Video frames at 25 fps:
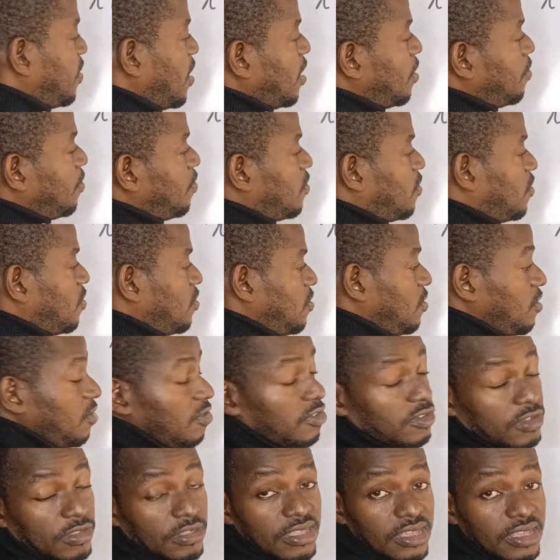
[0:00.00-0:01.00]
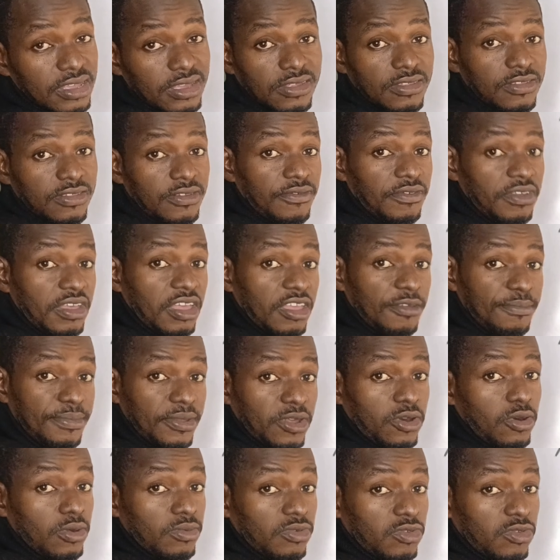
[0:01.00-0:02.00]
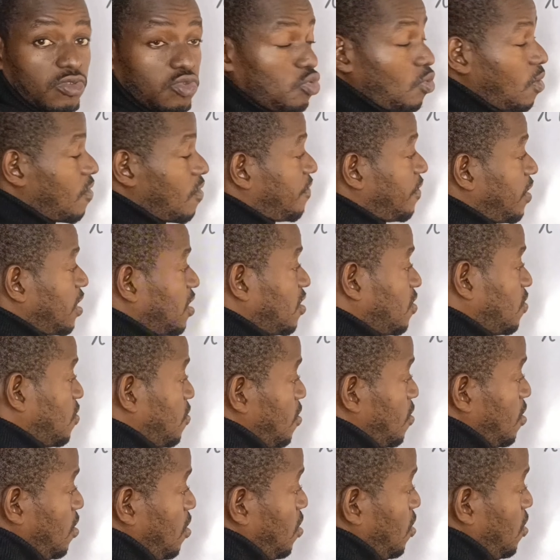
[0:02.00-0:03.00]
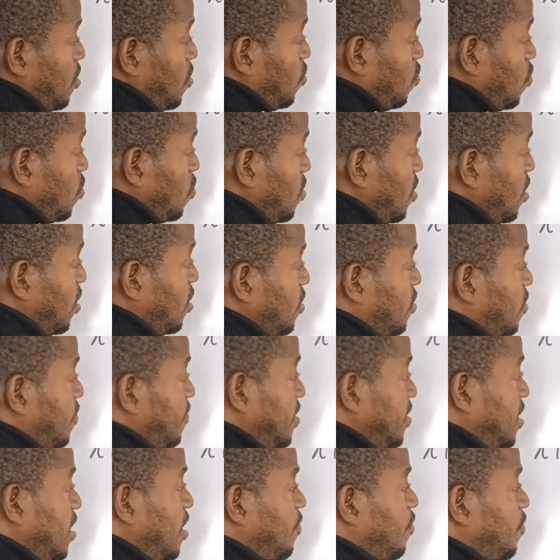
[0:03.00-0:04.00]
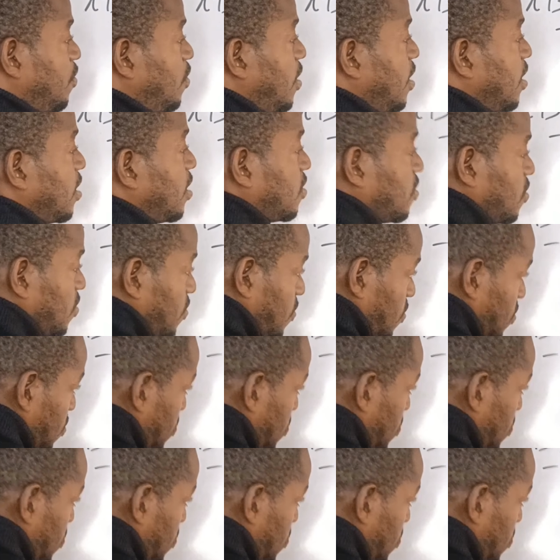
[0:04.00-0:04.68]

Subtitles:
times this negative here, it becomes 12x. So negative 11x